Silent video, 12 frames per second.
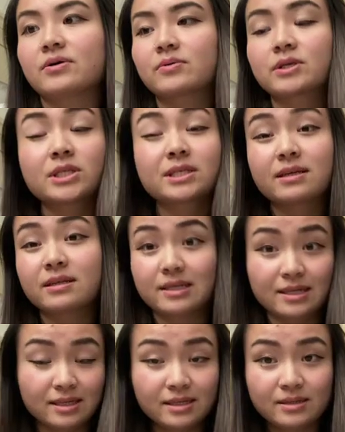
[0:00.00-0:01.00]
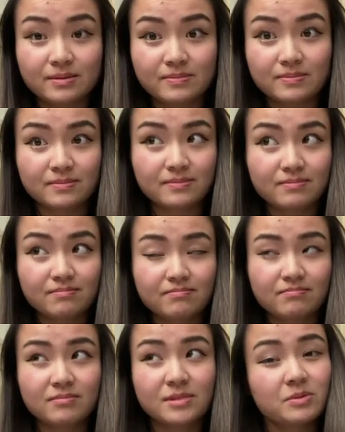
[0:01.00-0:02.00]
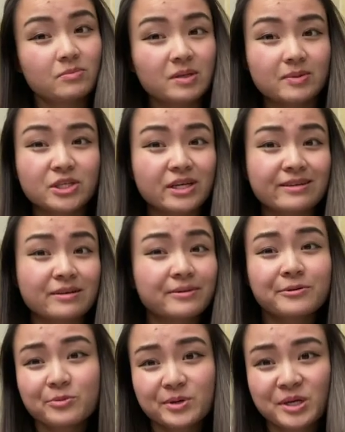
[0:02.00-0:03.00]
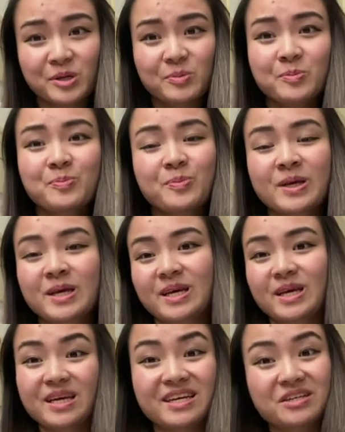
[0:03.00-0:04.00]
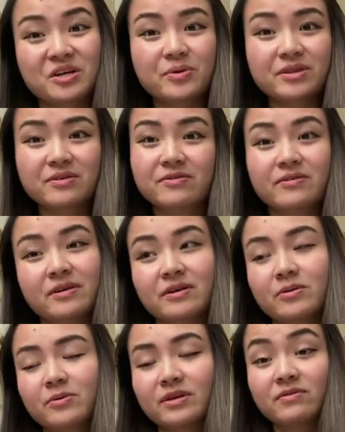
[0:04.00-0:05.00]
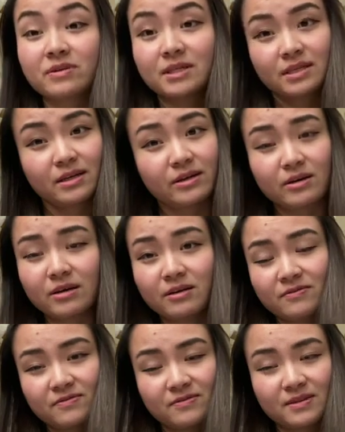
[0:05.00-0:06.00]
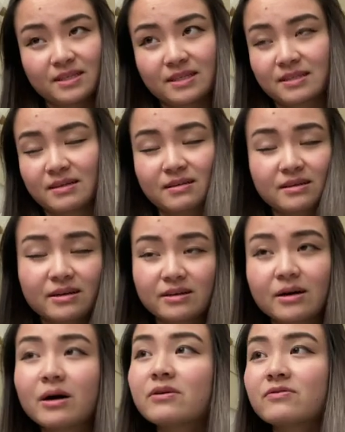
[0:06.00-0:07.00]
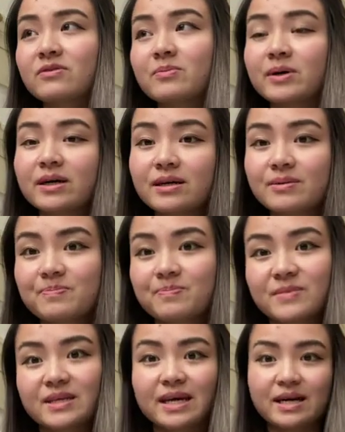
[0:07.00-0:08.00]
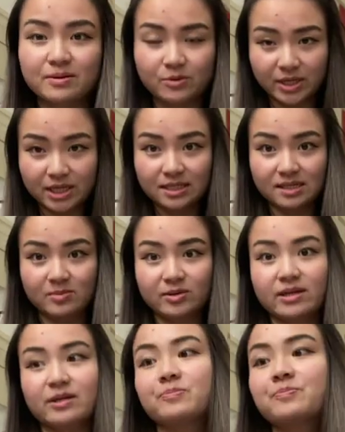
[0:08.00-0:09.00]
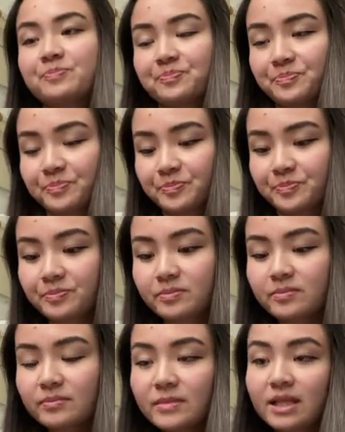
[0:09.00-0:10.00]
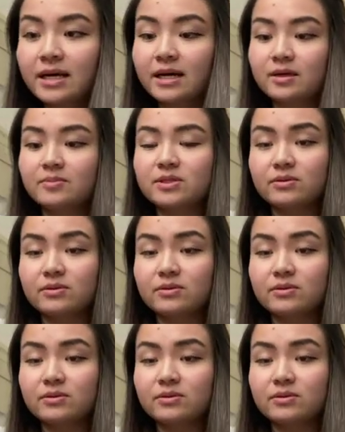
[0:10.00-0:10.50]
we're just gonna eat, maybe chat a little bit, and go with the flow. Whenever this cut off, it's gonna cut off, but yeah, quick disclaimer there. So